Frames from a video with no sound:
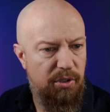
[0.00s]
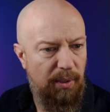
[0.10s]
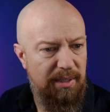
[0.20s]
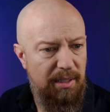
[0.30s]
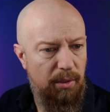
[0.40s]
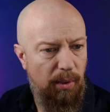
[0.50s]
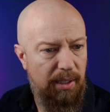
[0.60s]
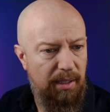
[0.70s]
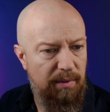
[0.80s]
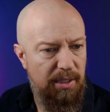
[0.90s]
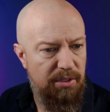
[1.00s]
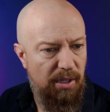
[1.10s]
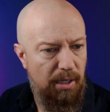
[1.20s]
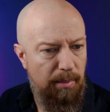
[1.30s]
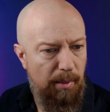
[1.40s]
so I didn't quite get everything
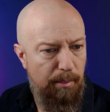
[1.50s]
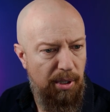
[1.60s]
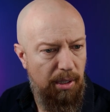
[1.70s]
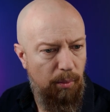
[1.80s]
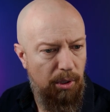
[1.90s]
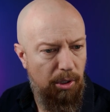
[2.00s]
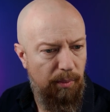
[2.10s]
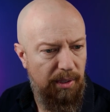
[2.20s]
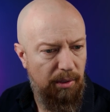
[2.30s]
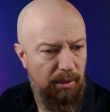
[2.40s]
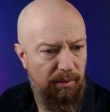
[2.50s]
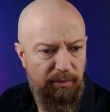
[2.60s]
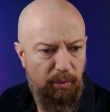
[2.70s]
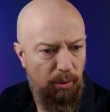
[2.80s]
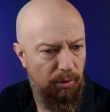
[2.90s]
set up, but where are we looking
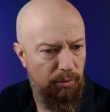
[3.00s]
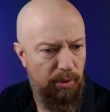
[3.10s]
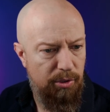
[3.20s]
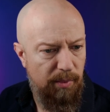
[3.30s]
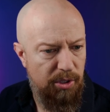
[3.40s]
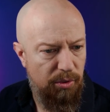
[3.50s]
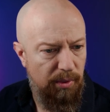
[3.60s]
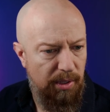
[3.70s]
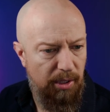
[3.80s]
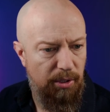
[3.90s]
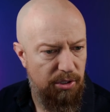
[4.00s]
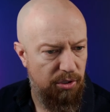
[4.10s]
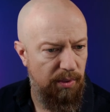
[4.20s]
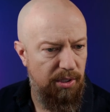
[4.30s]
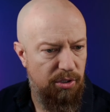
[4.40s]
for? Where's my screen? There it is.
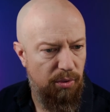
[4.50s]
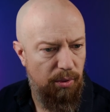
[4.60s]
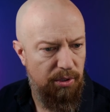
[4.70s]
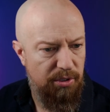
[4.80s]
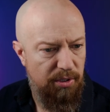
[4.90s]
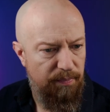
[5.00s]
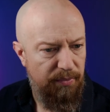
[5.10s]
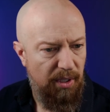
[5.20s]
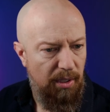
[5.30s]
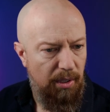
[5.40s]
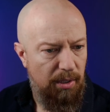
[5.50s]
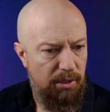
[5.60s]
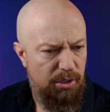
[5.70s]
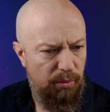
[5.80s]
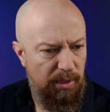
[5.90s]
Screen source.
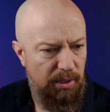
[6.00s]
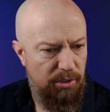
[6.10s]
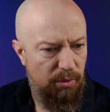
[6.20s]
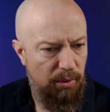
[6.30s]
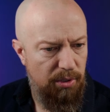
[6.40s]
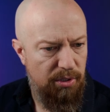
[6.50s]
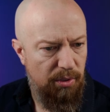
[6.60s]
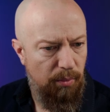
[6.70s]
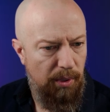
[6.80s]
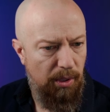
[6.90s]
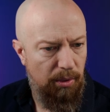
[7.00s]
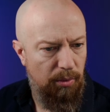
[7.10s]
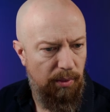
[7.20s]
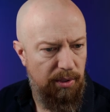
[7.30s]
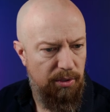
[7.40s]
Screen source. We are
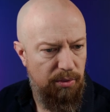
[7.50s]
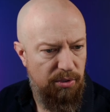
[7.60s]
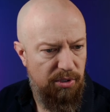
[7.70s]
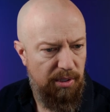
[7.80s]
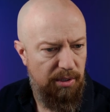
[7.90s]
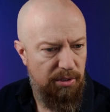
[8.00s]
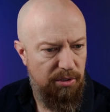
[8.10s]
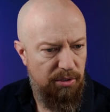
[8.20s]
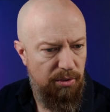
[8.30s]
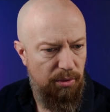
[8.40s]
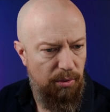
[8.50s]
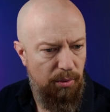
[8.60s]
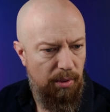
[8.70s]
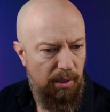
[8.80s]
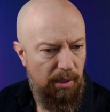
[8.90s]
going to set this
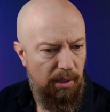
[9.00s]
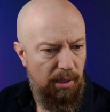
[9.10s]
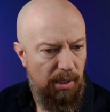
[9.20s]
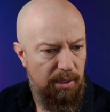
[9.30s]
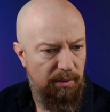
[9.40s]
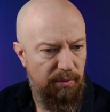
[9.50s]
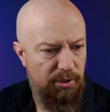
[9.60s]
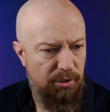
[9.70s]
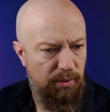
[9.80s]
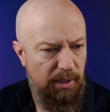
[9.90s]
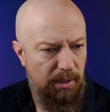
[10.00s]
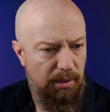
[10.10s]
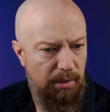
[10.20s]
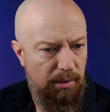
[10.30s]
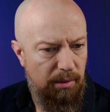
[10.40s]
to a different screen.